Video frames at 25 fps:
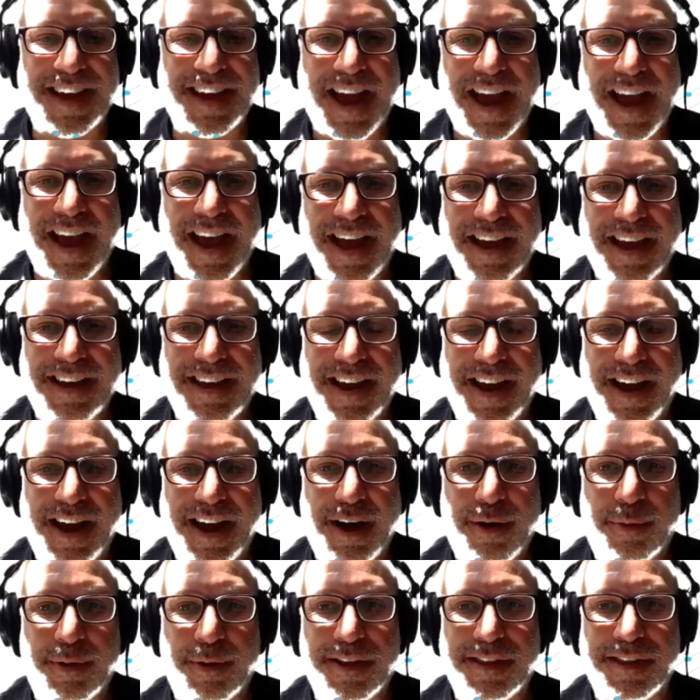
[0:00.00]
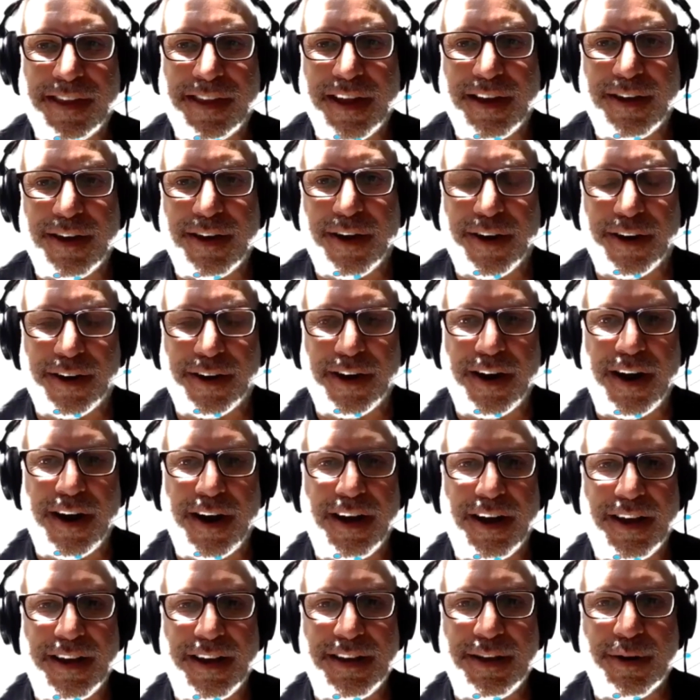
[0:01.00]
And I want to thank
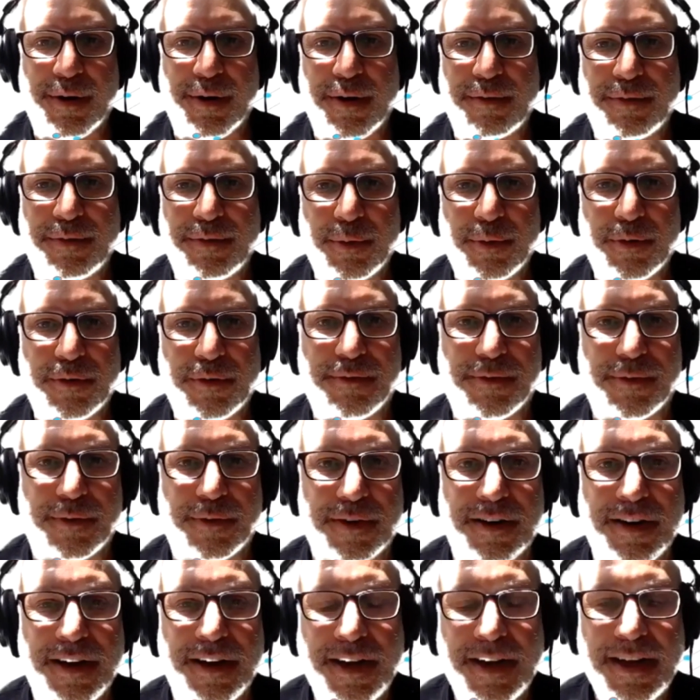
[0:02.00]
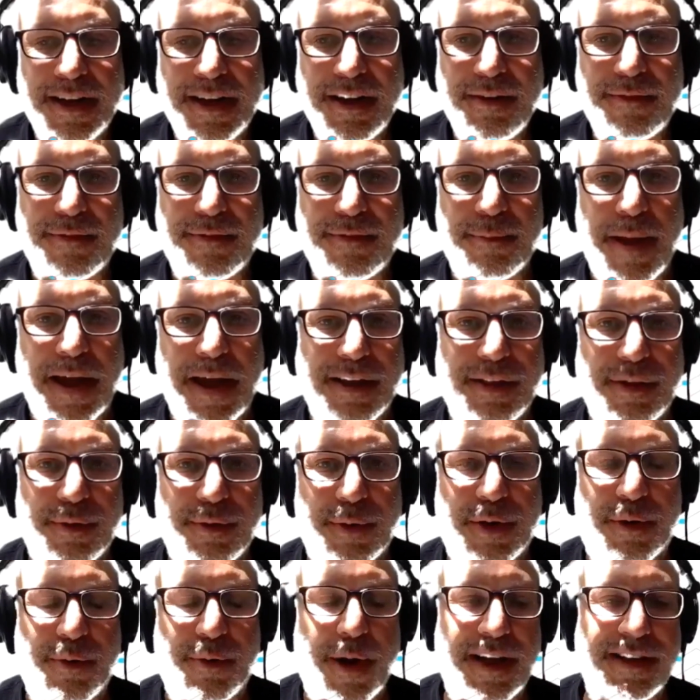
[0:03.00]
our viewer for making the
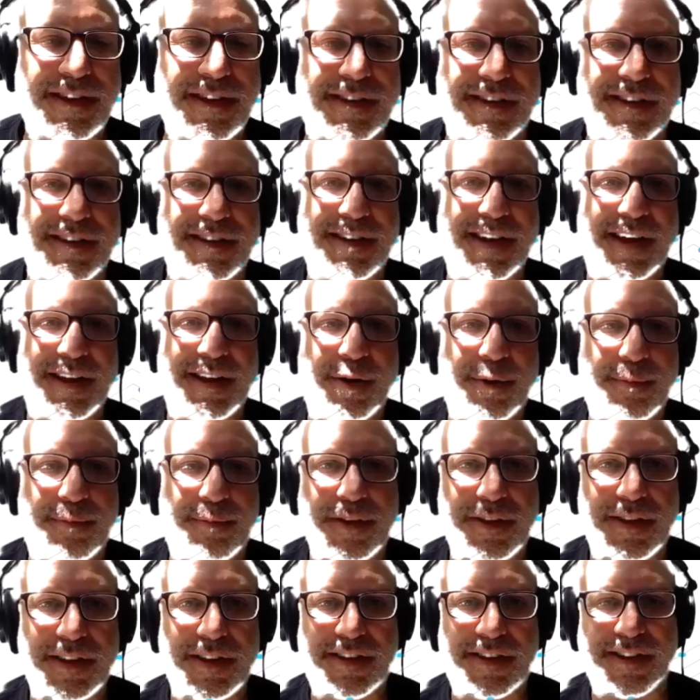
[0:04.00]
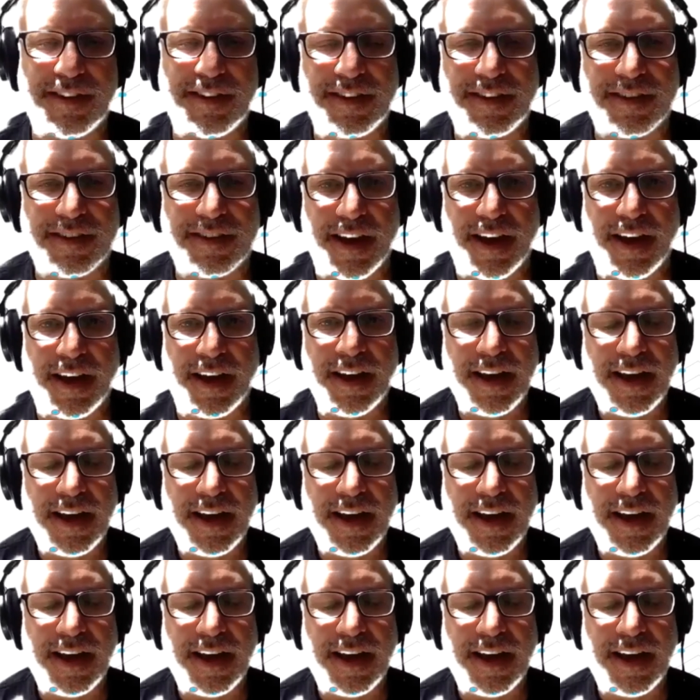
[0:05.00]
request, and hopefully this is a